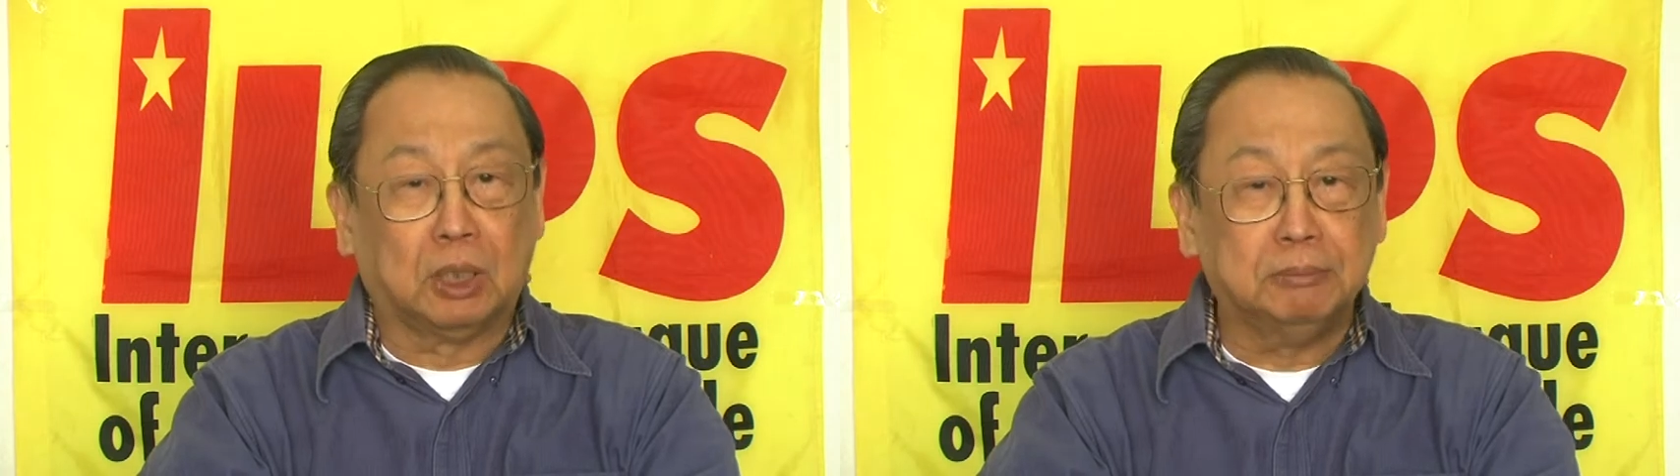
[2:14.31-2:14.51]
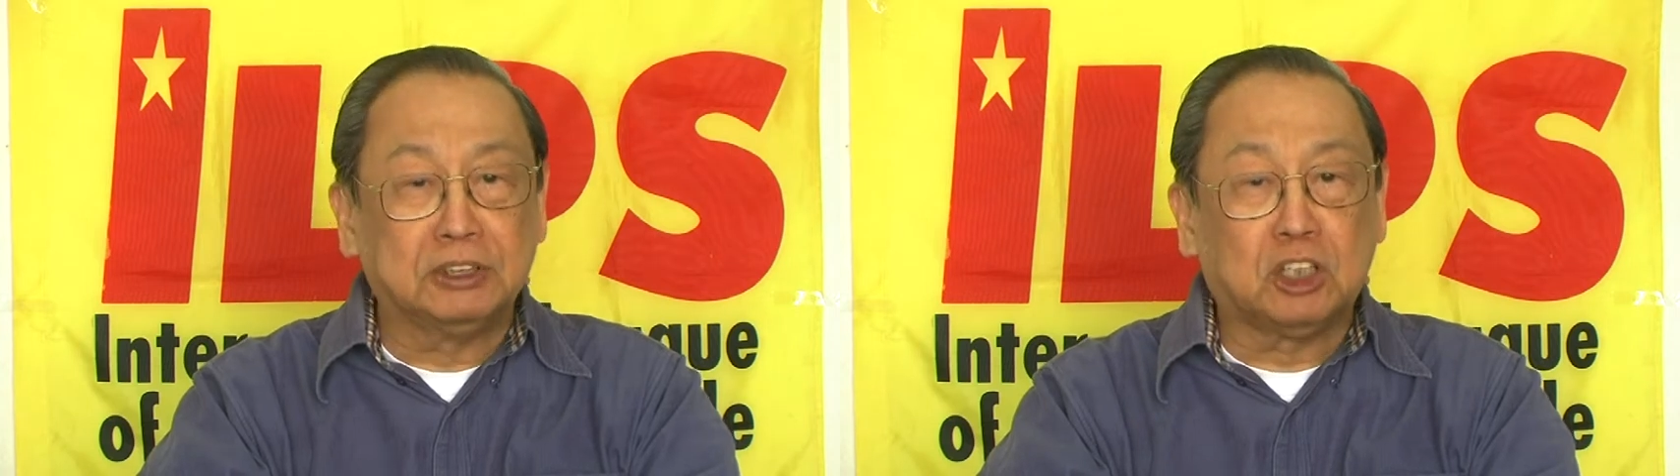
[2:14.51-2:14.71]

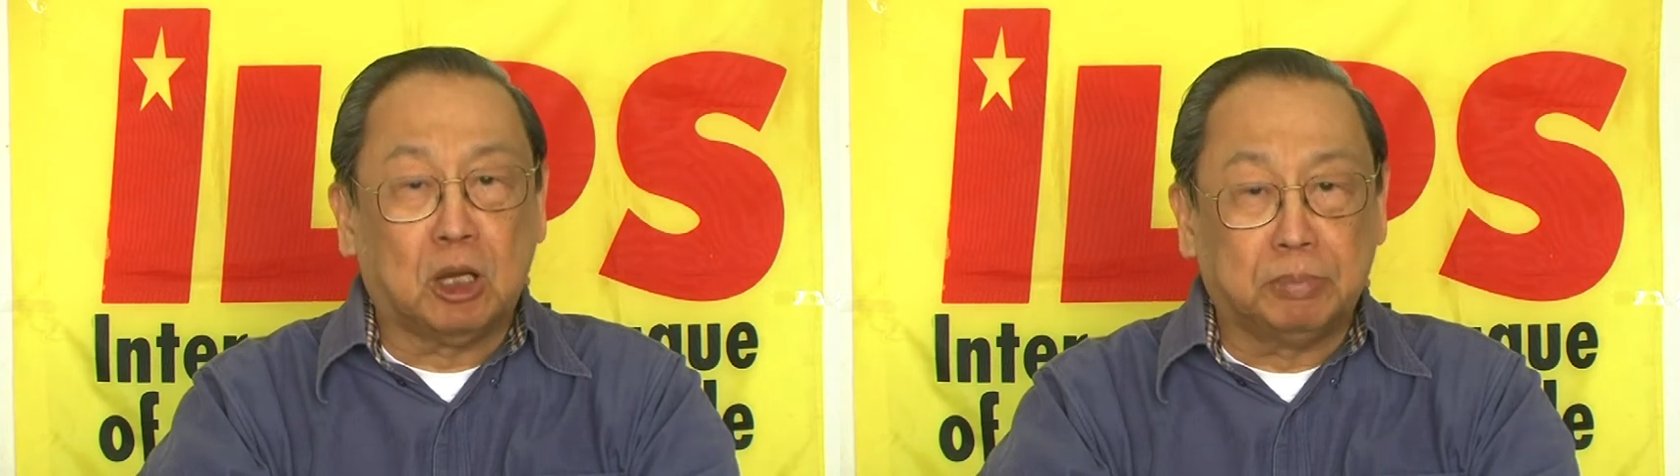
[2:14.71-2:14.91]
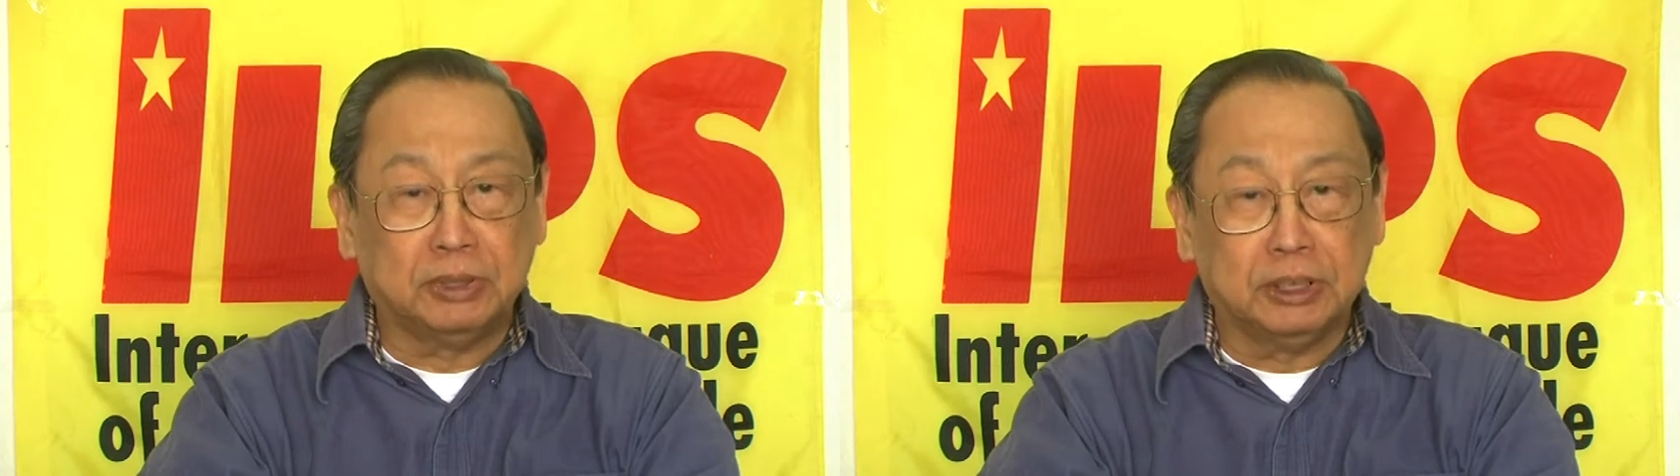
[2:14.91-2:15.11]
private
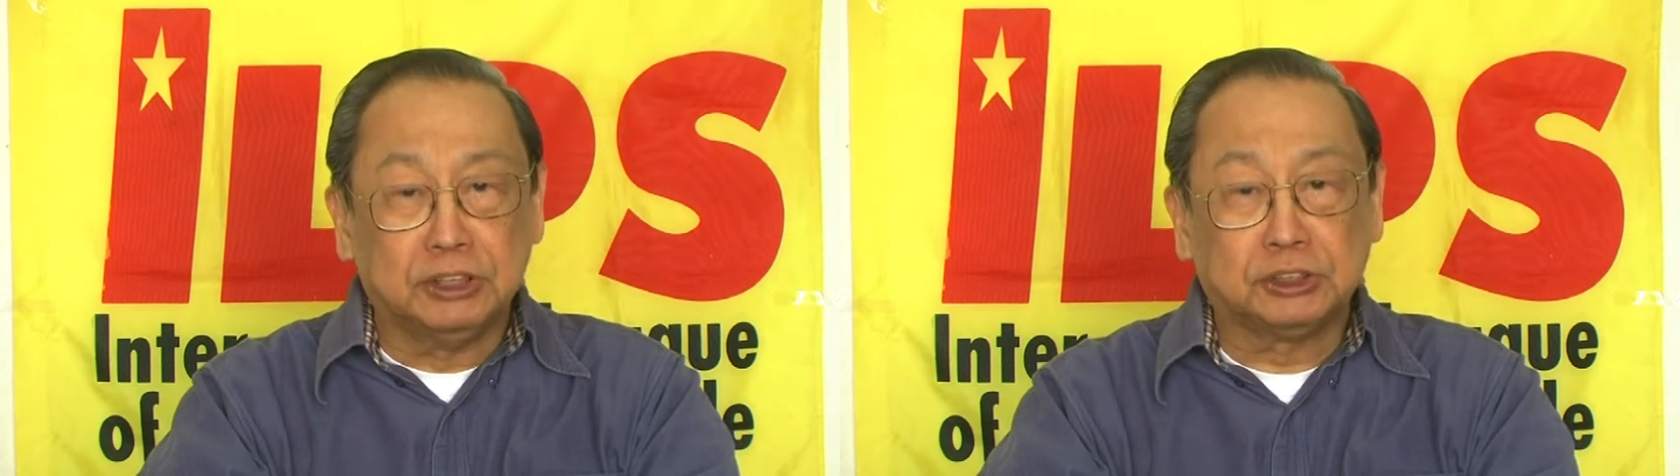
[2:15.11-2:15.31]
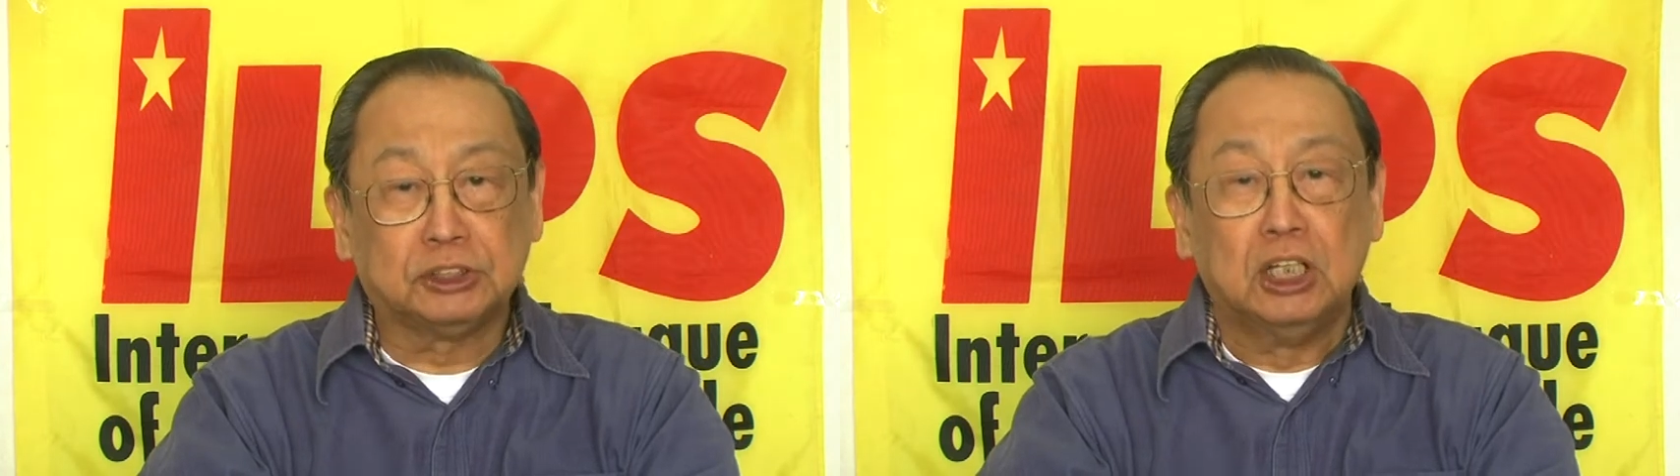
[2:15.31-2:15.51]

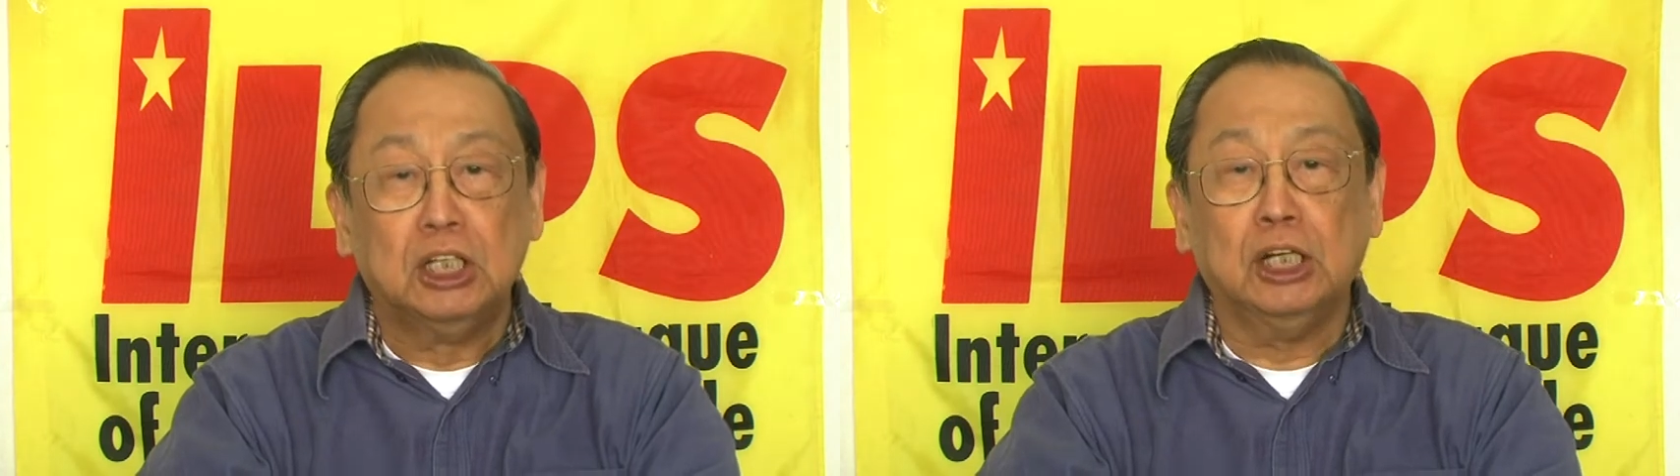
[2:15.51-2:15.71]
companies